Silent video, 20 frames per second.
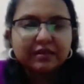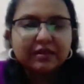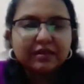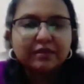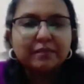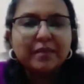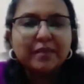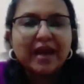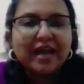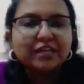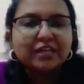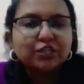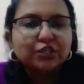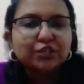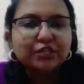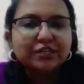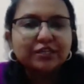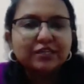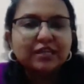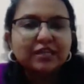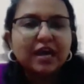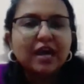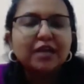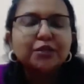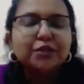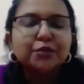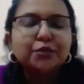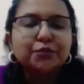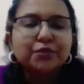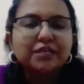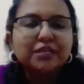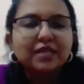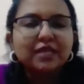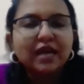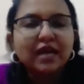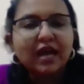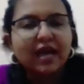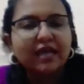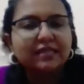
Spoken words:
a passionate Ayurveda